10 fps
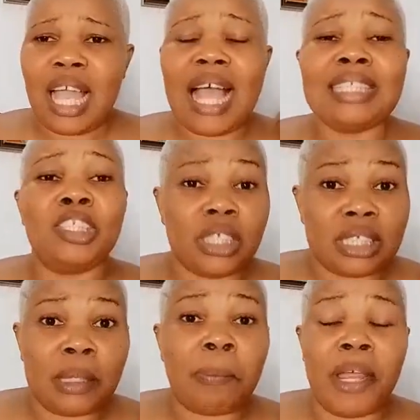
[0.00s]
and
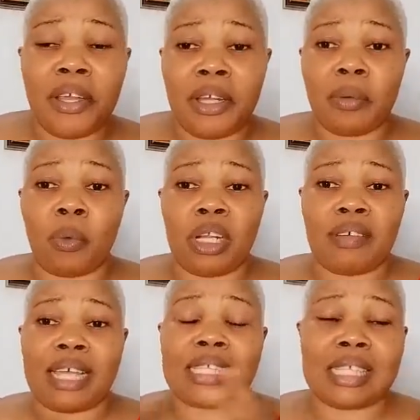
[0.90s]
gisting Perry,
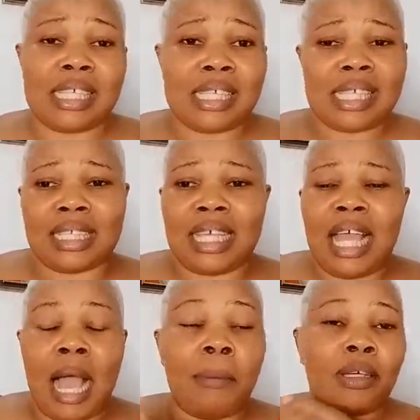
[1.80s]
whatever it is, that
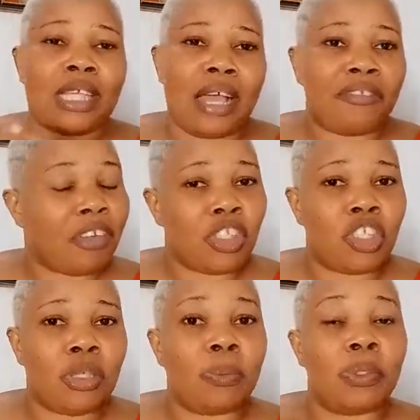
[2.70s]
about her
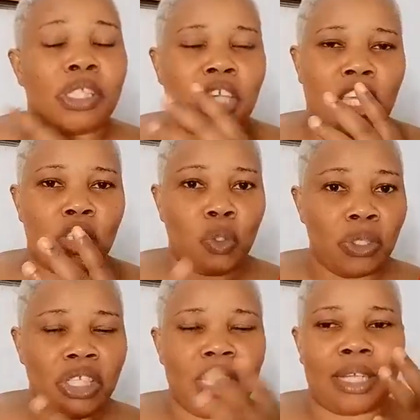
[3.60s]
friendship with
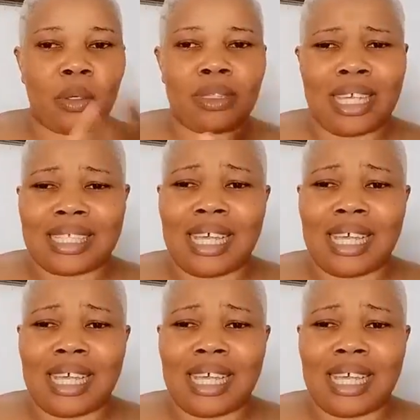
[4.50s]
Donyi and all that.